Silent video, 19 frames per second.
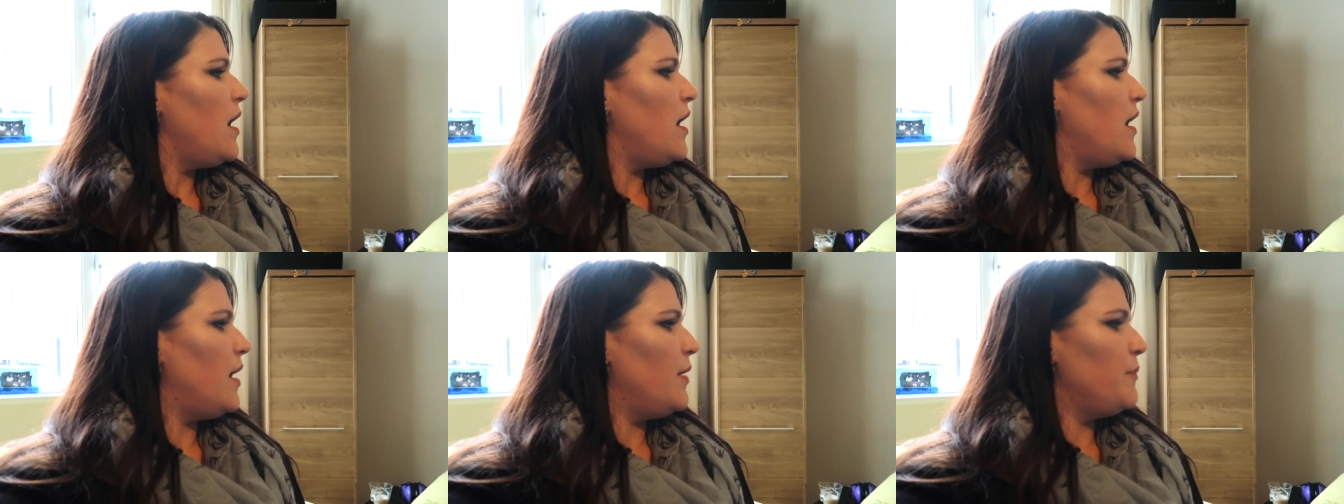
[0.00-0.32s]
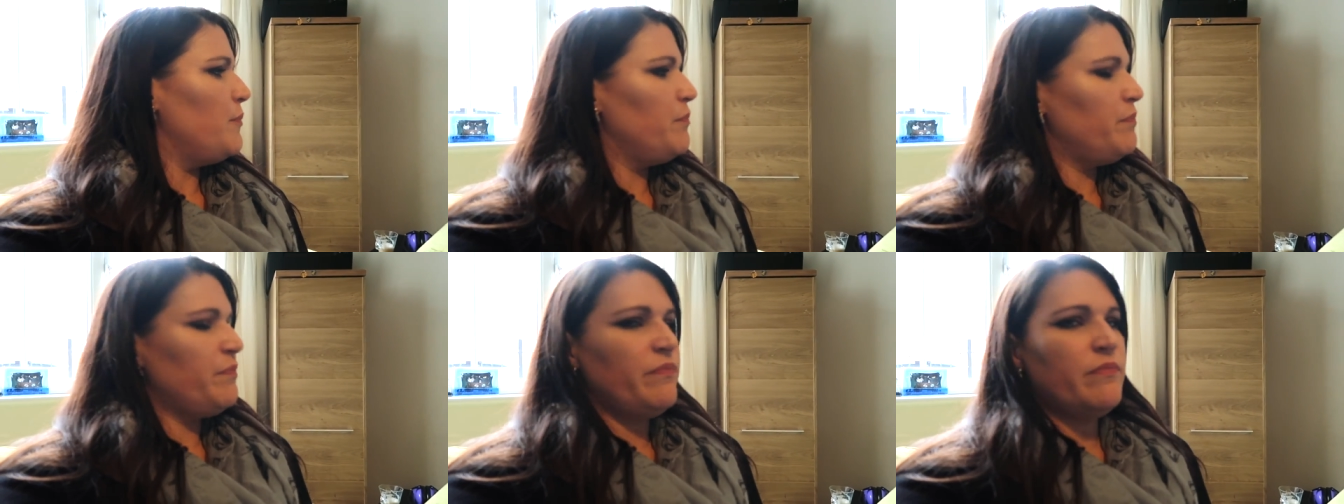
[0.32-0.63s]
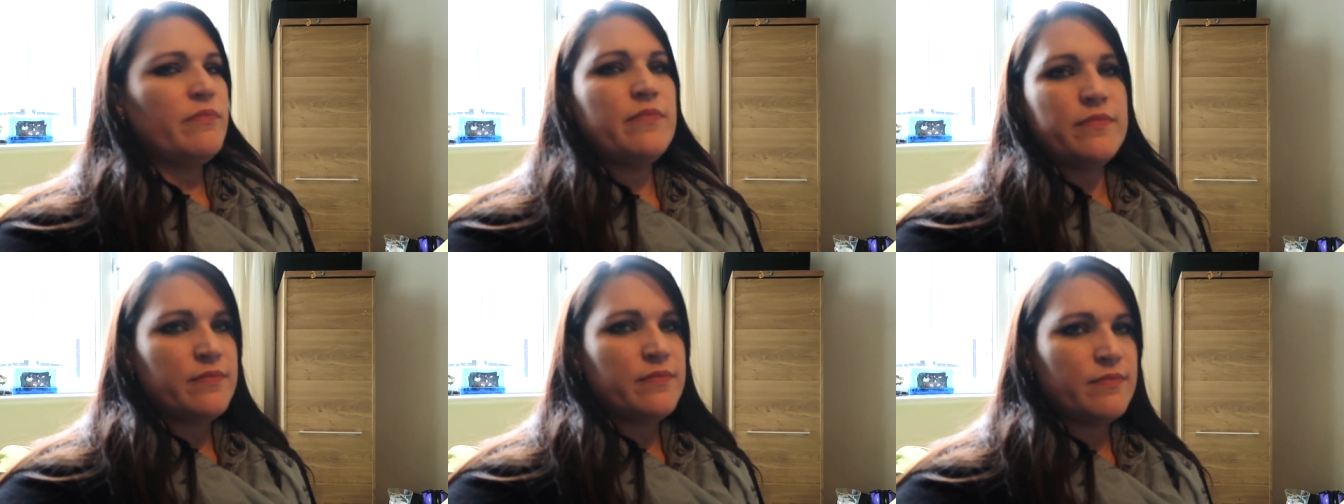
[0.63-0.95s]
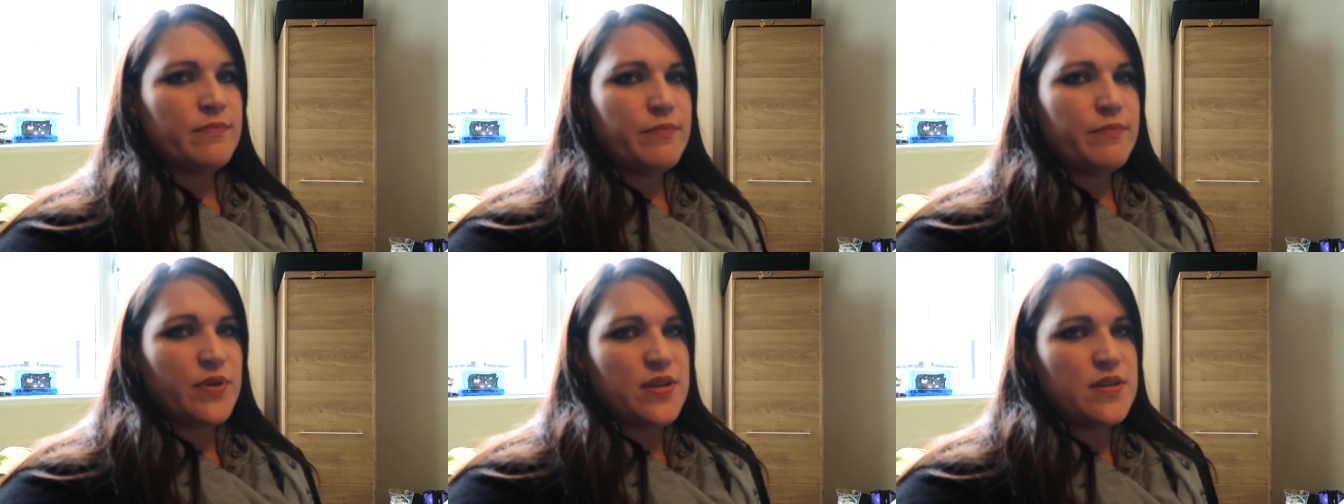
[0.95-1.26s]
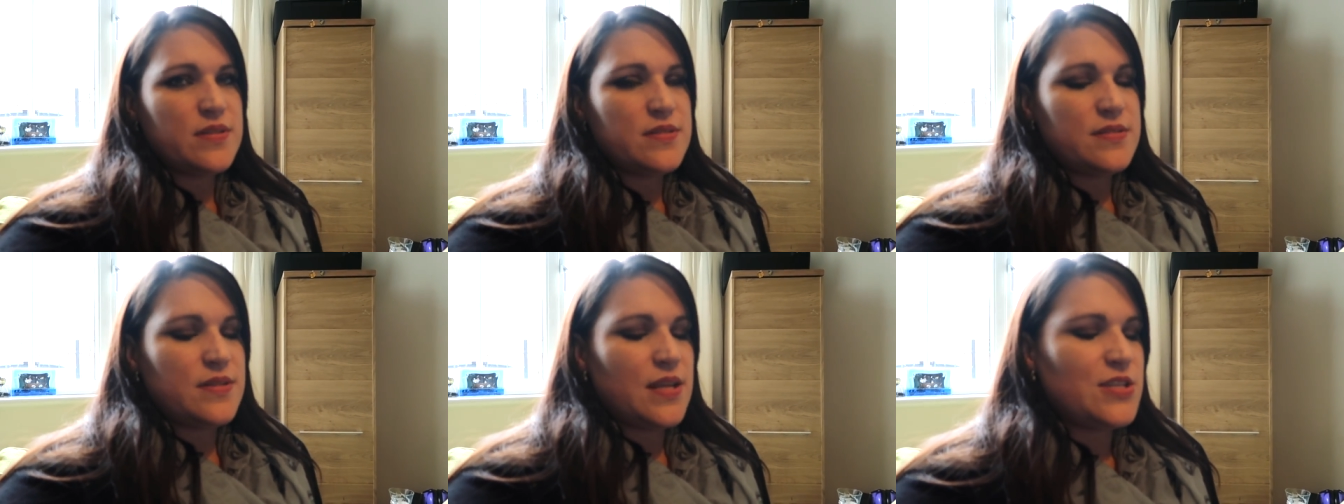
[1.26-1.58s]
um,
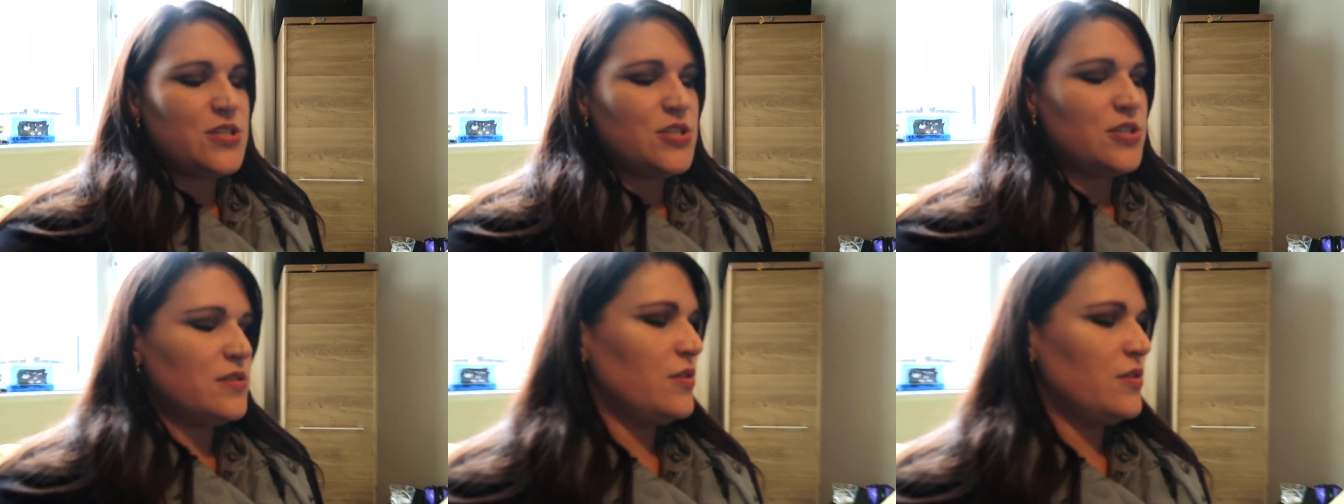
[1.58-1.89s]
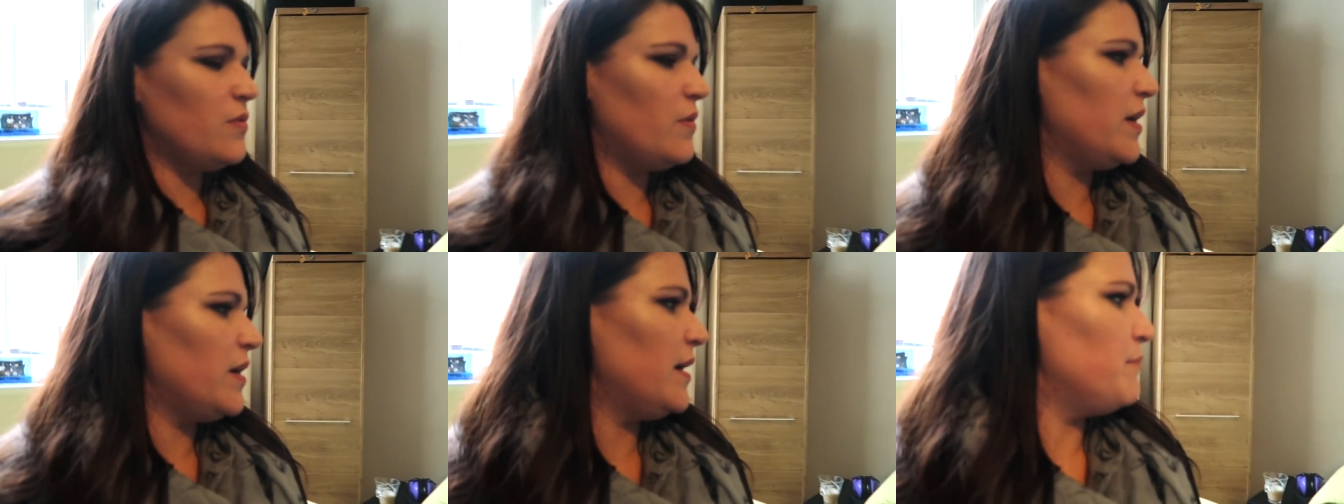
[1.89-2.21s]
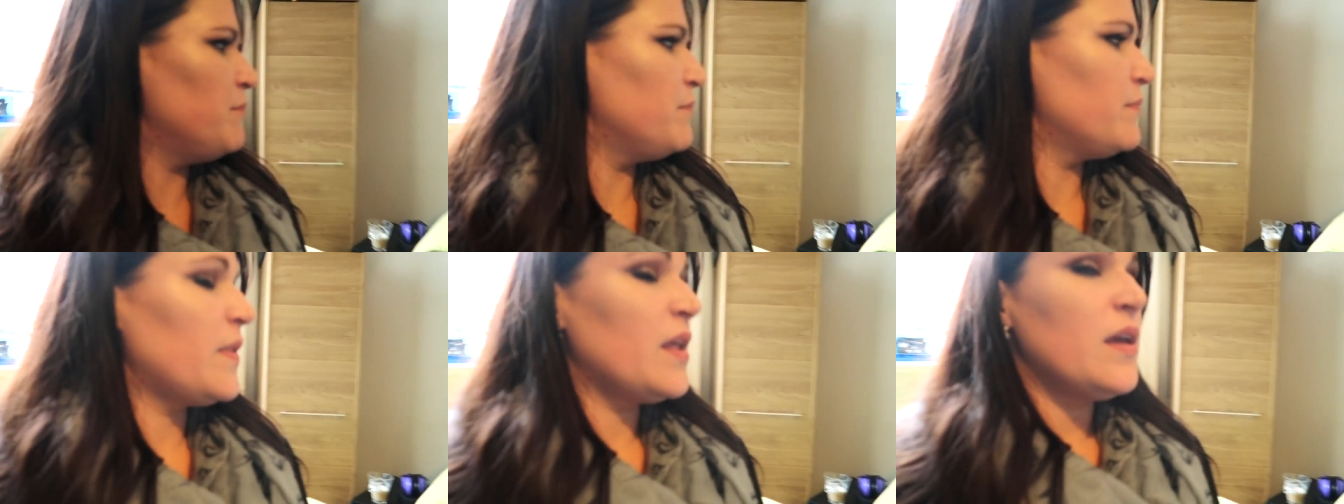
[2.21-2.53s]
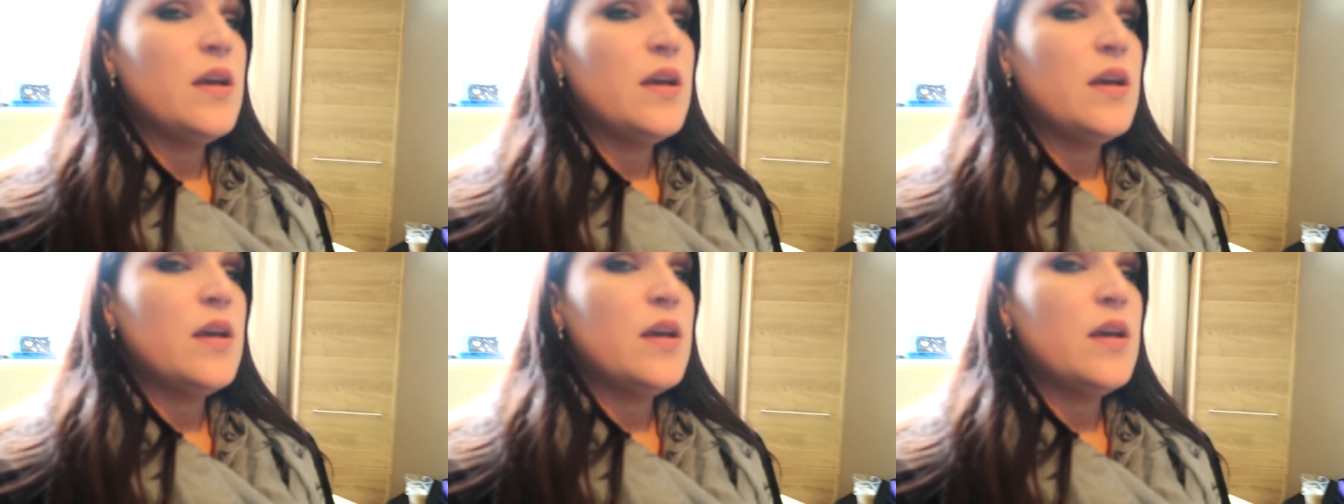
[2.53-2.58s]
because that's just who I am.